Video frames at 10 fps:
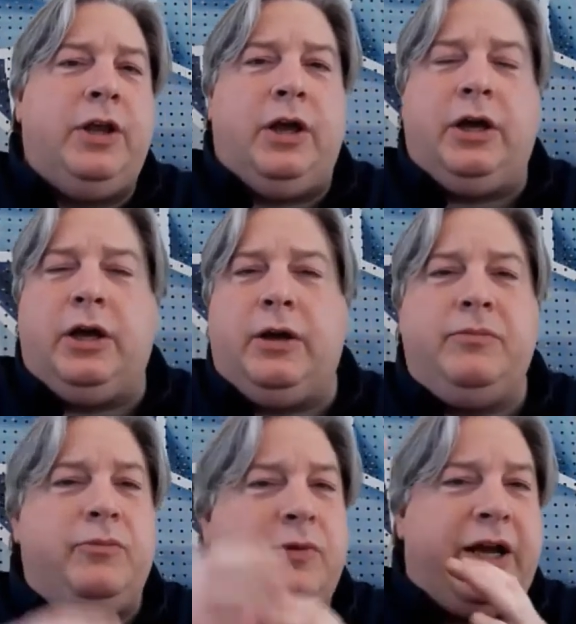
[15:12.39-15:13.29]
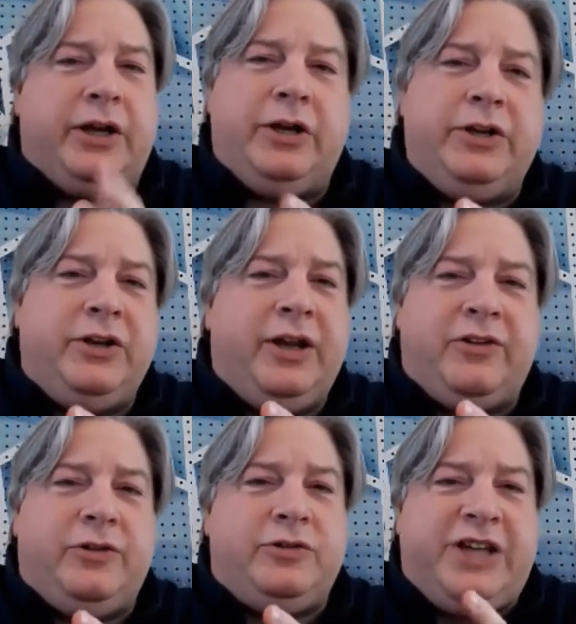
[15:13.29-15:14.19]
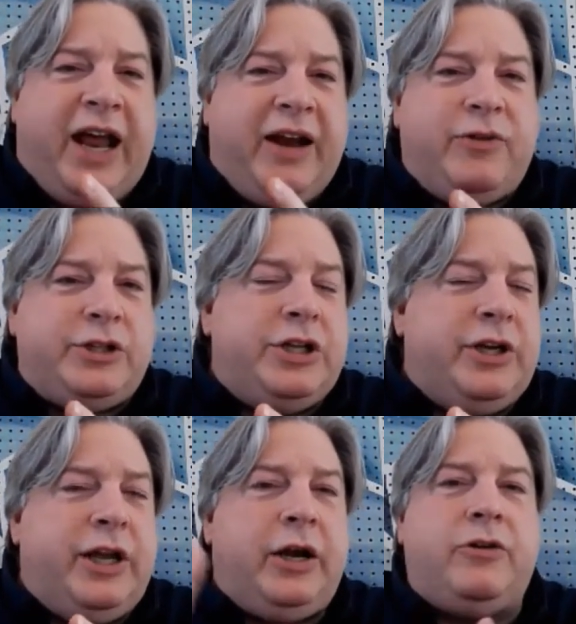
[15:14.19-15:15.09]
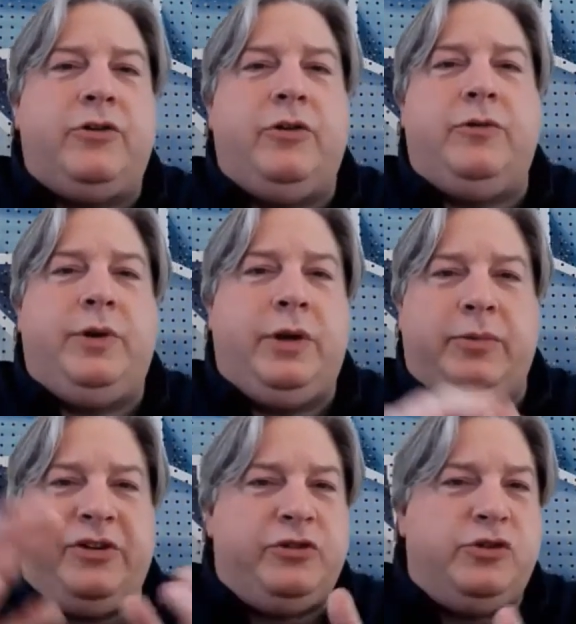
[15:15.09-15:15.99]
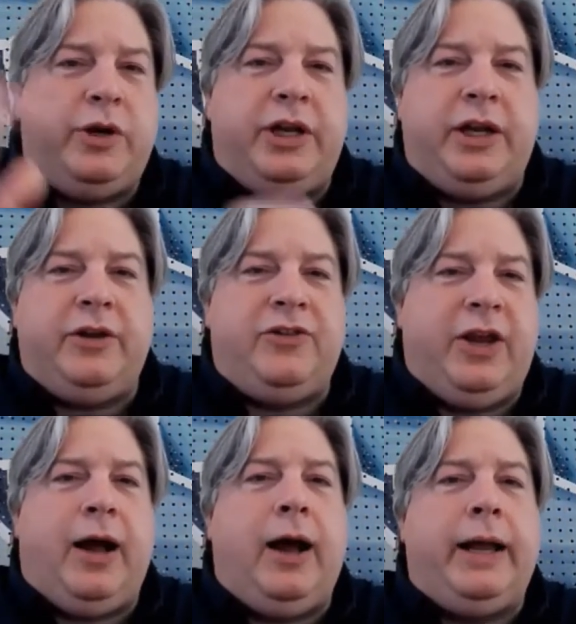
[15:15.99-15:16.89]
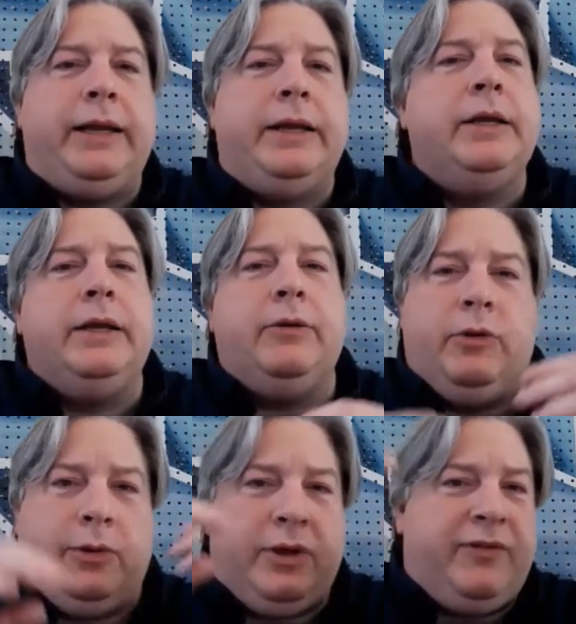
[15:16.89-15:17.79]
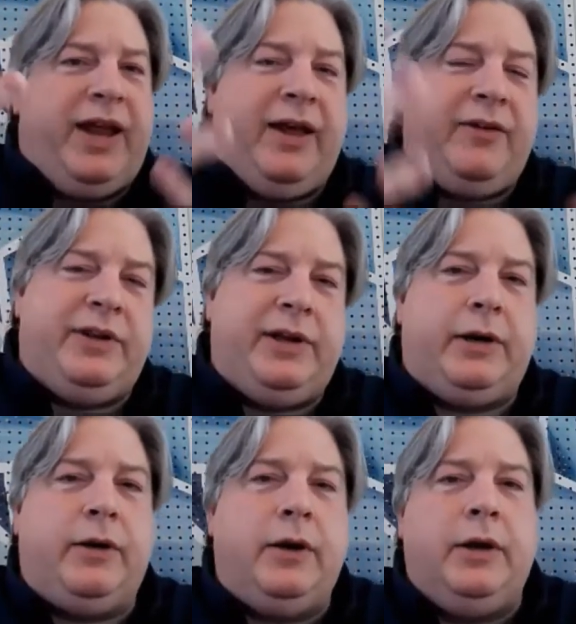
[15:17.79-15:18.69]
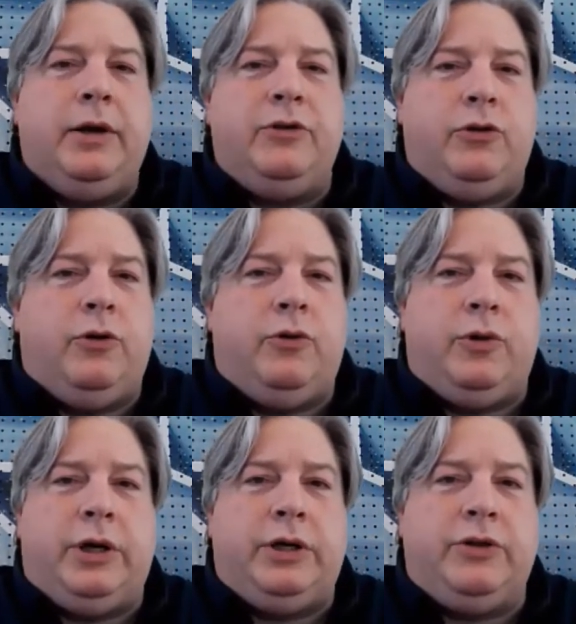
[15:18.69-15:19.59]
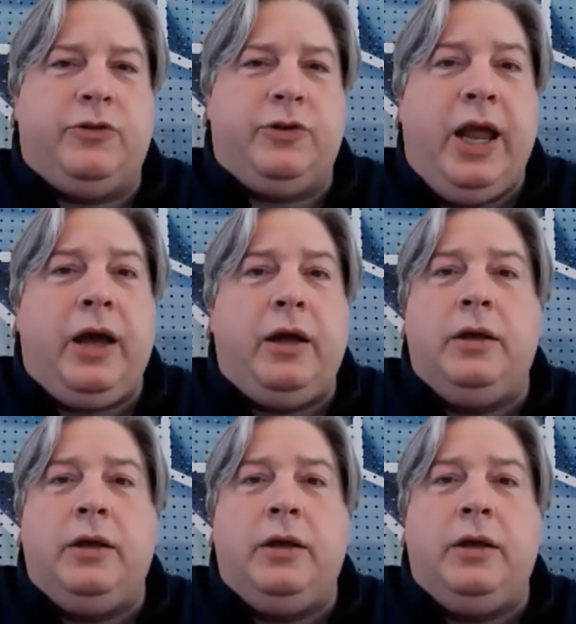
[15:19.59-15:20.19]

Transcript: We got a good, nice little chat function there, so please join in and say hi. We would love to have you there. So yeah.